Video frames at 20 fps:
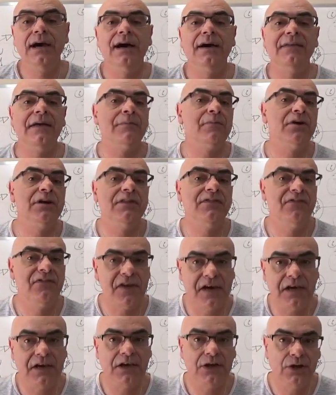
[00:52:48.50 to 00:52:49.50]
And I'm going to
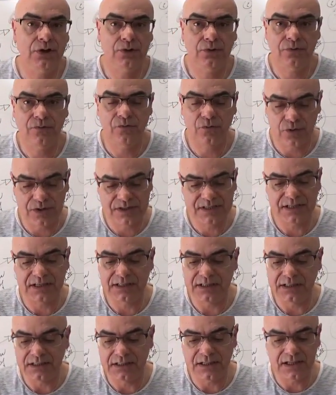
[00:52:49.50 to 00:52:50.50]
thank you for
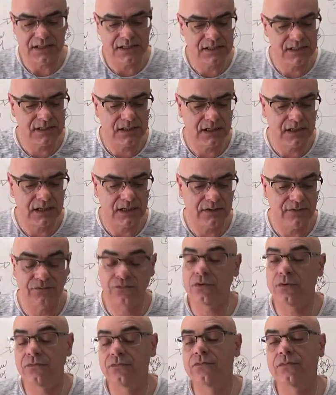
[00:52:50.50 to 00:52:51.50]
sending this,
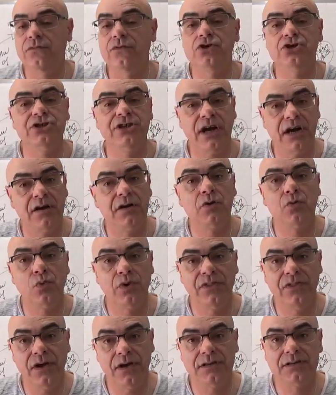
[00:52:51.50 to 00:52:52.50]
for sharing
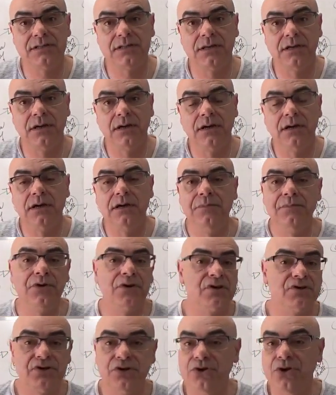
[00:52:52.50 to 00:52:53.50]
with us,
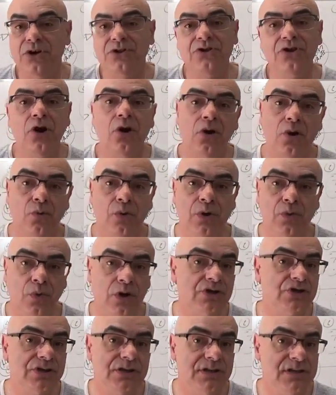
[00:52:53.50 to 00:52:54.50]
because you're not the only one
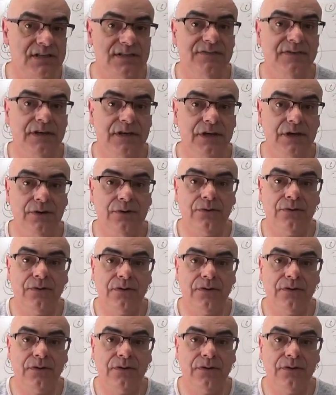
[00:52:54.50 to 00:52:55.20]
watching this video.